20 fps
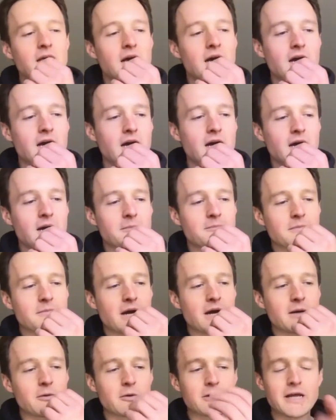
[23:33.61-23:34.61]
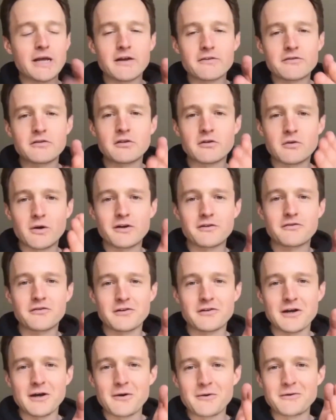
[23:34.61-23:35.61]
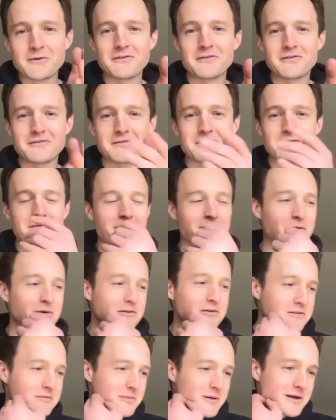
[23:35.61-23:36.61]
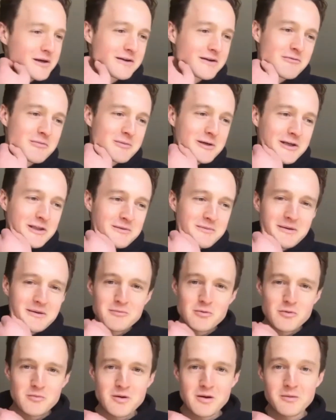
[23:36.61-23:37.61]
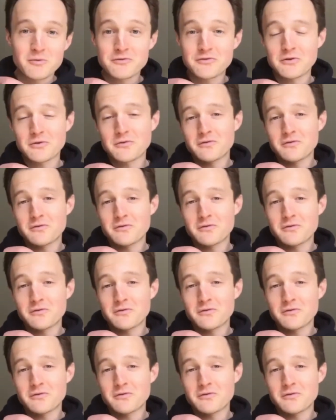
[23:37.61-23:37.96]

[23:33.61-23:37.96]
Um, I want to ask you the question I always foist upon everybody on the Make More Marble show.